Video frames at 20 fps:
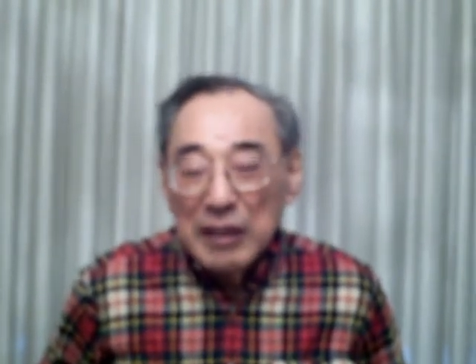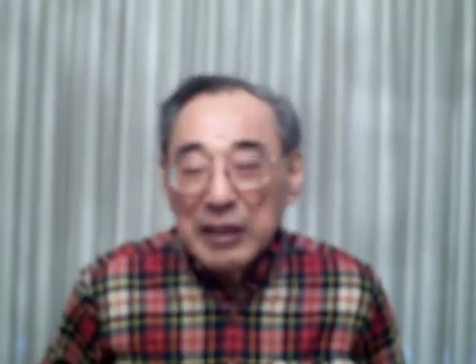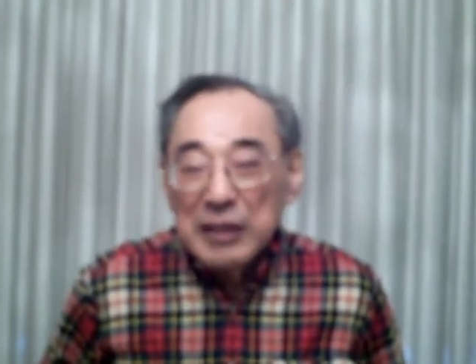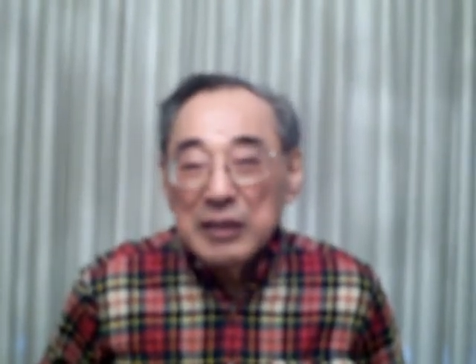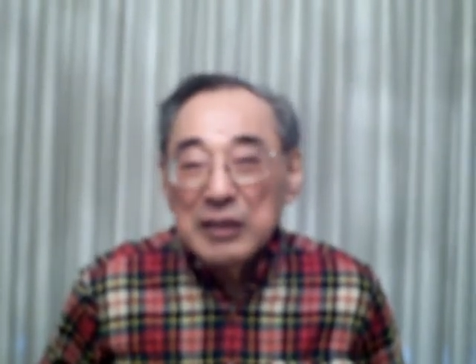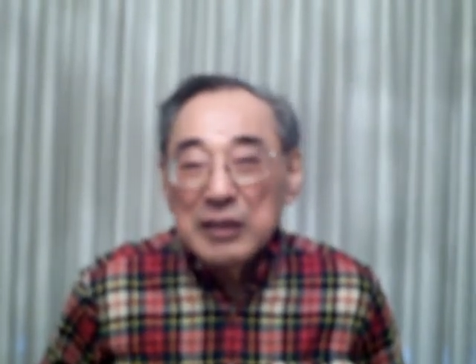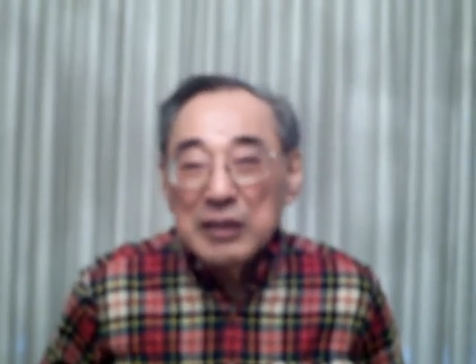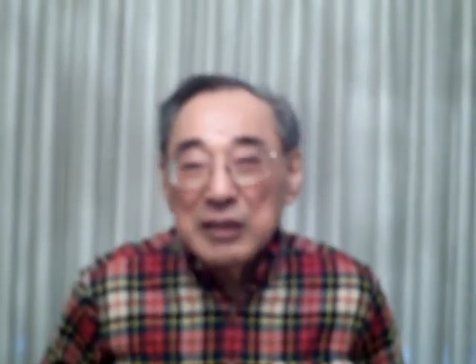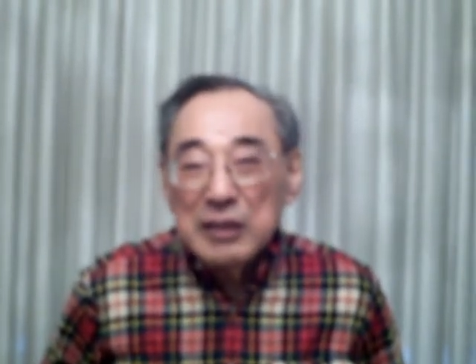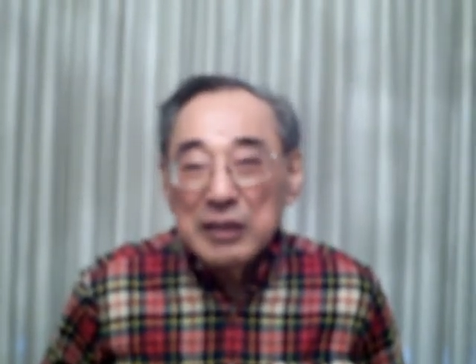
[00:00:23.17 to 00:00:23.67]

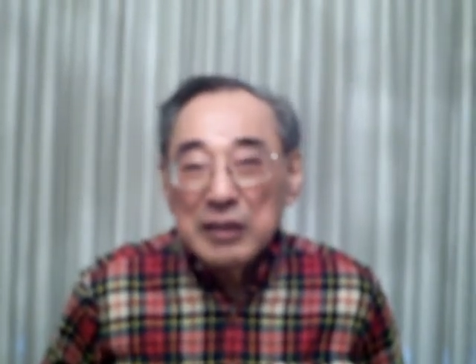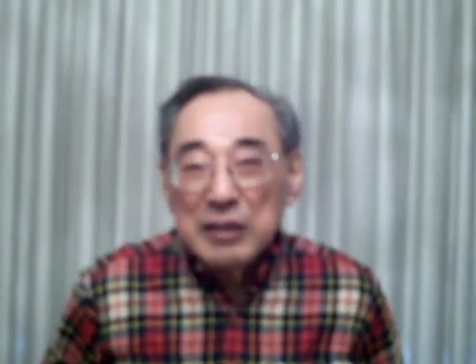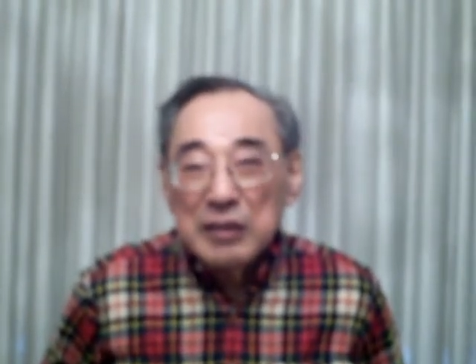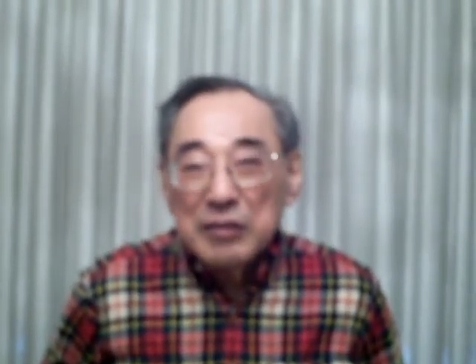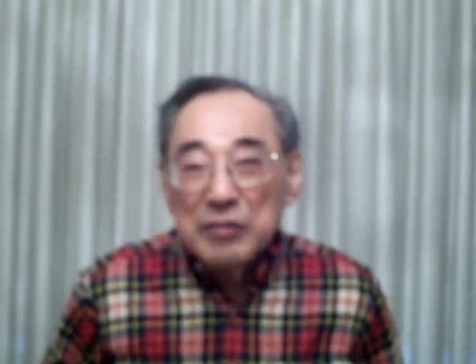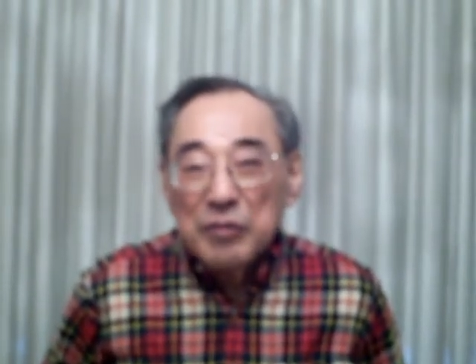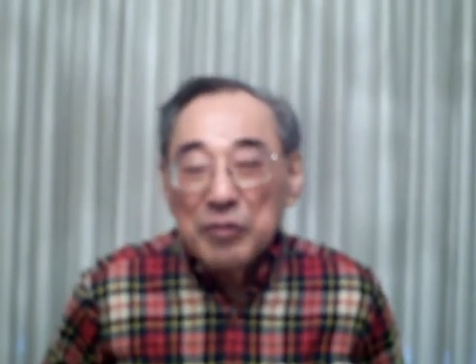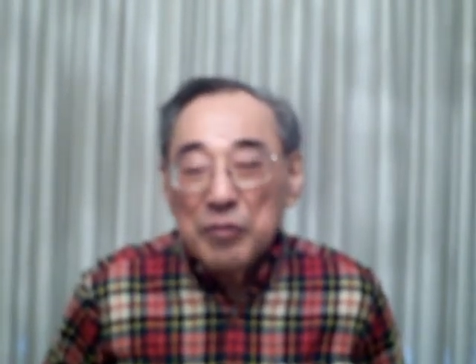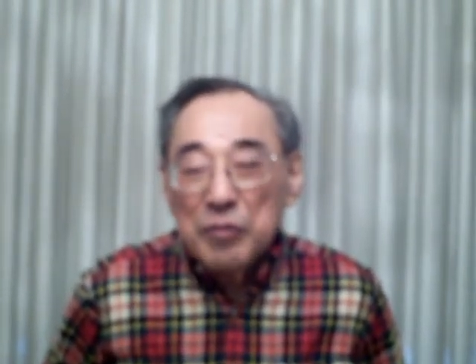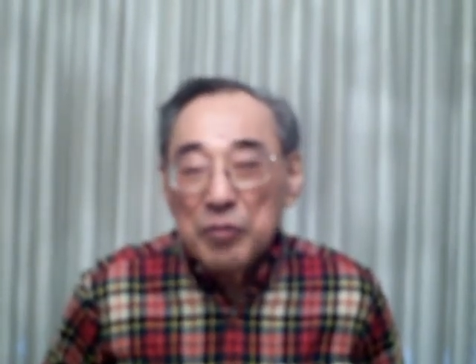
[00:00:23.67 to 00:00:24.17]

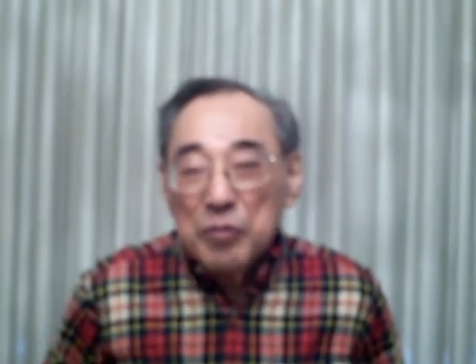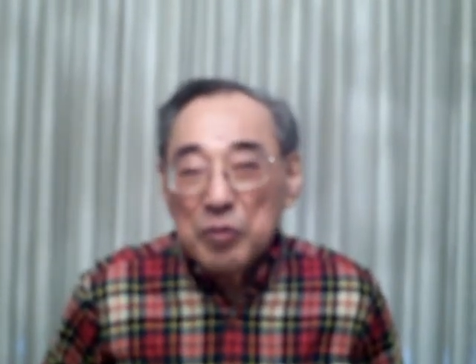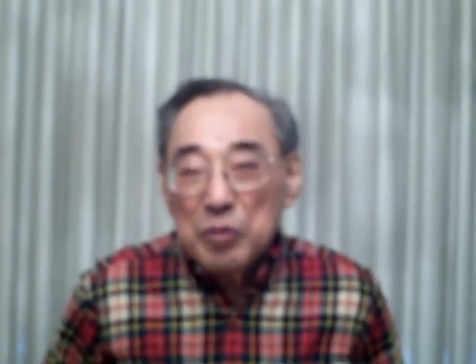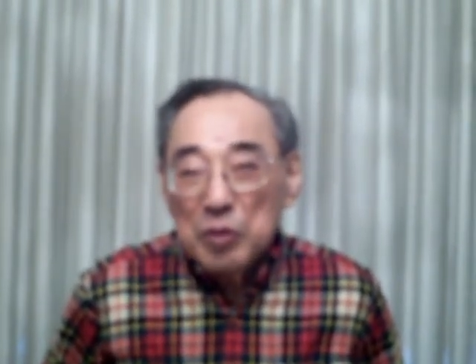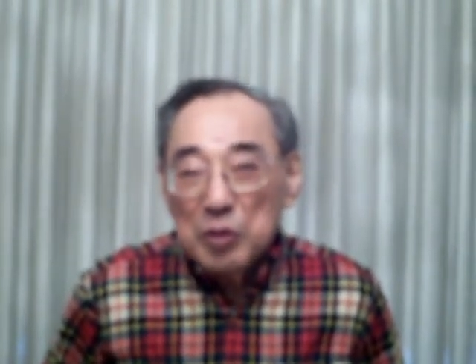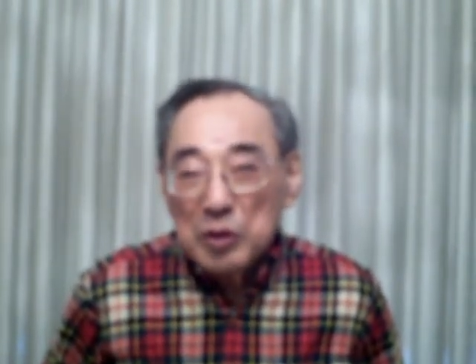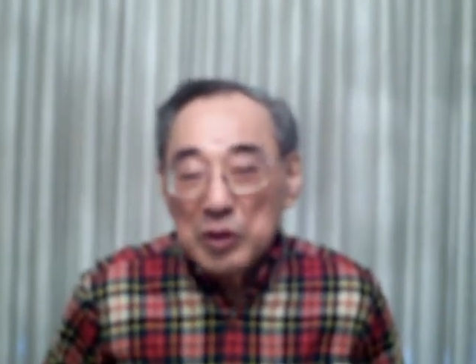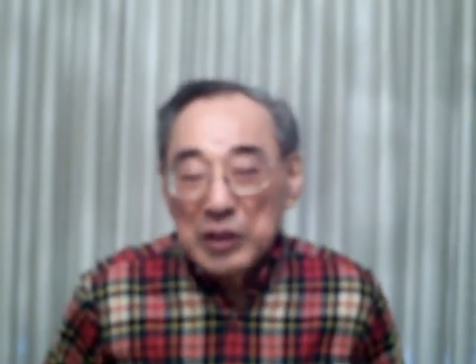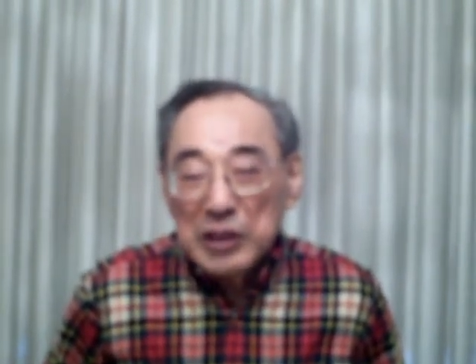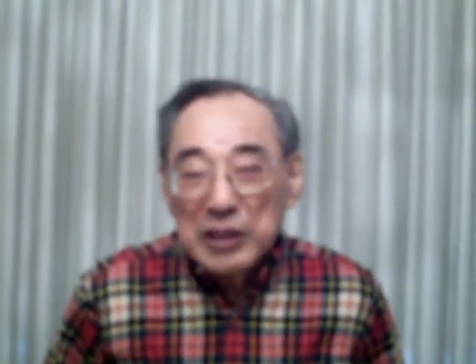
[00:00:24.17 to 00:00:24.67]

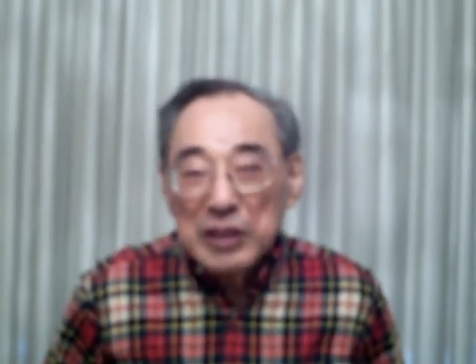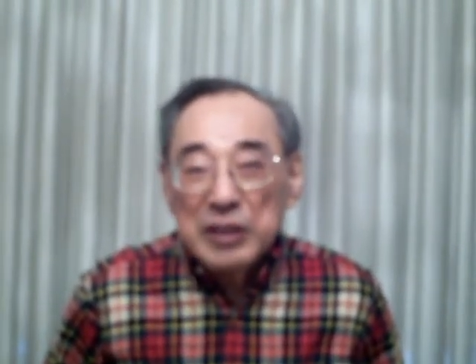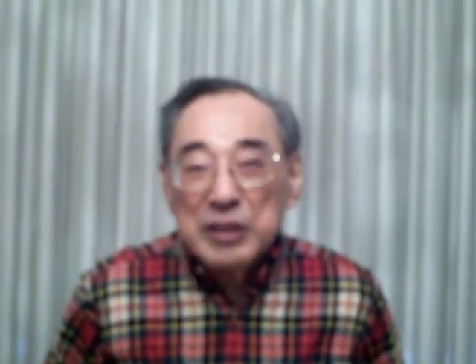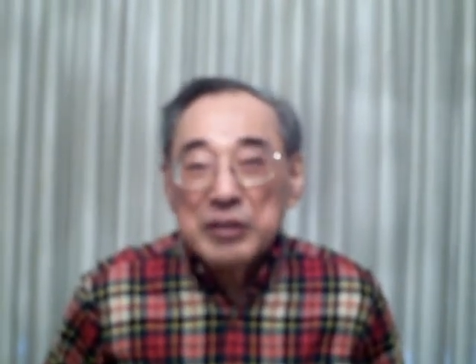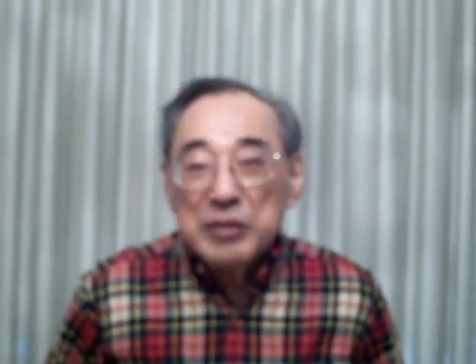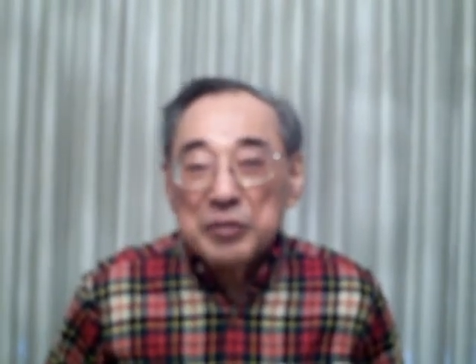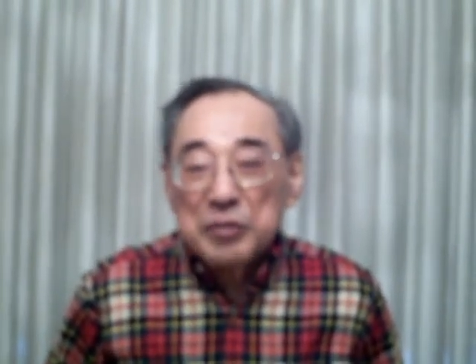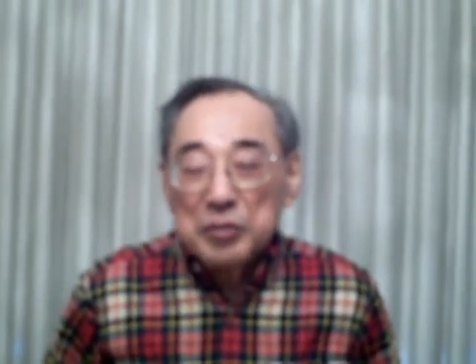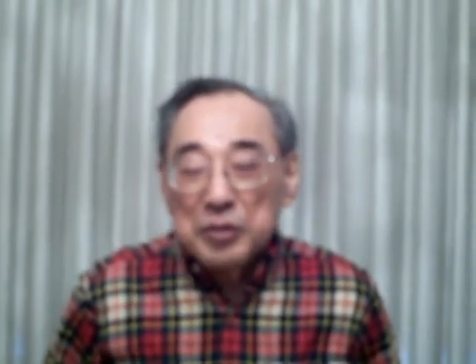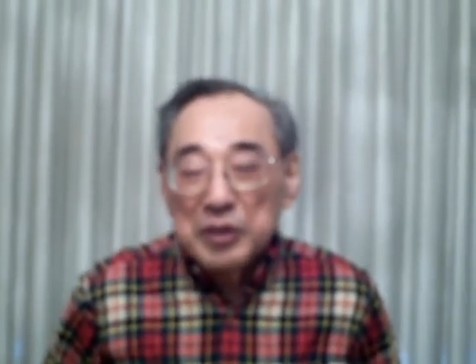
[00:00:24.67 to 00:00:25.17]

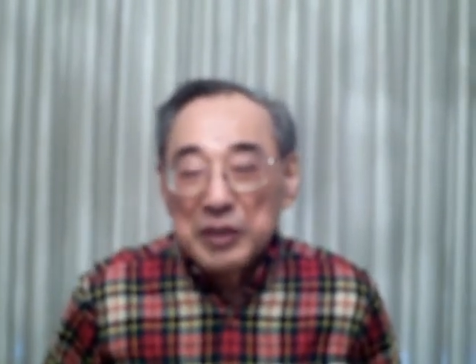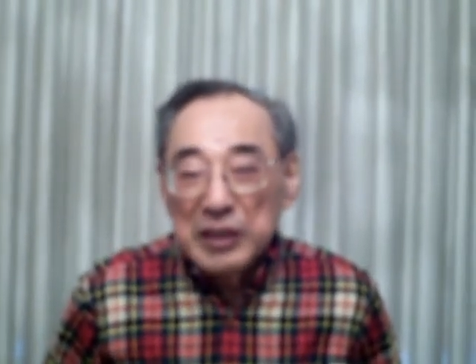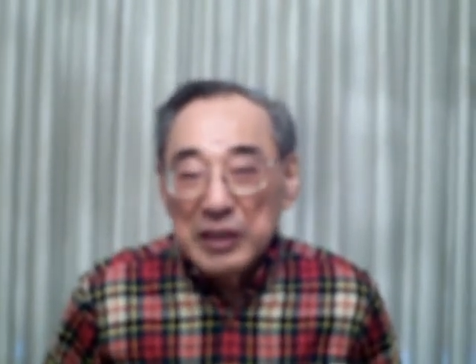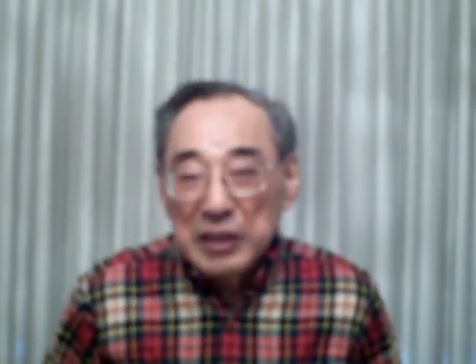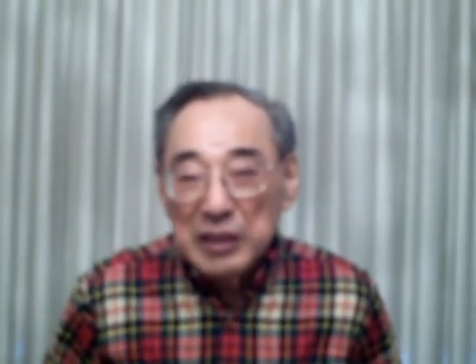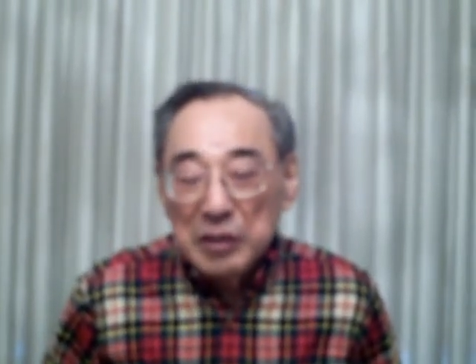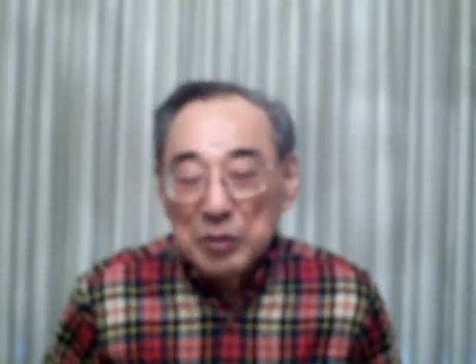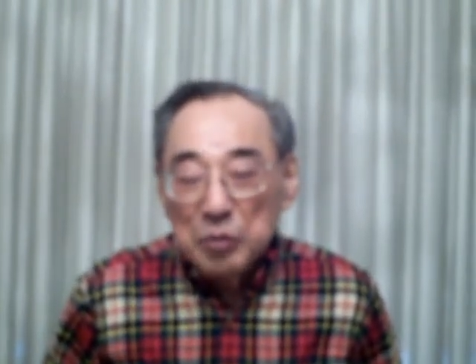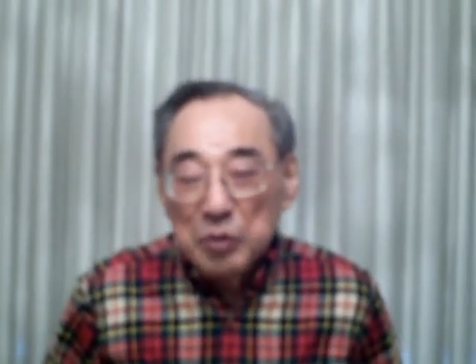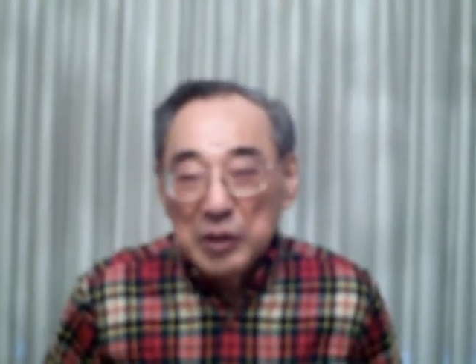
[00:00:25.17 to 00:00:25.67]
1943,